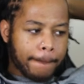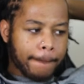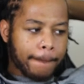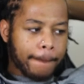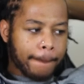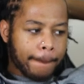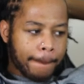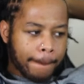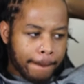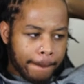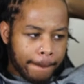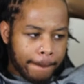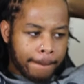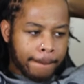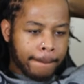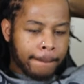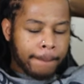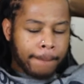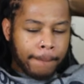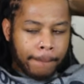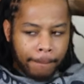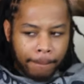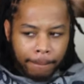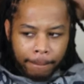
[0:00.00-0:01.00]

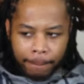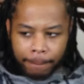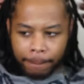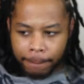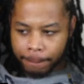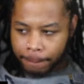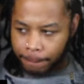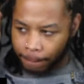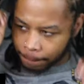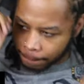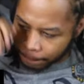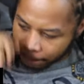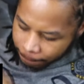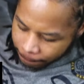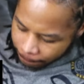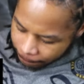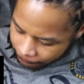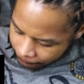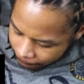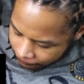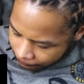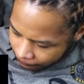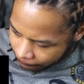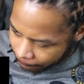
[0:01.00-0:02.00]

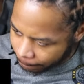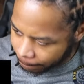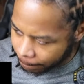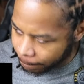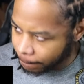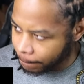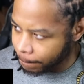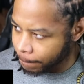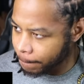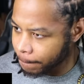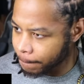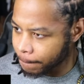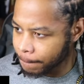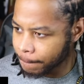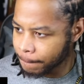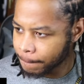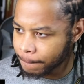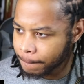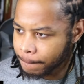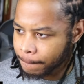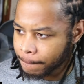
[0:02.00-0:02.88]
No words are spoken by the person on screen.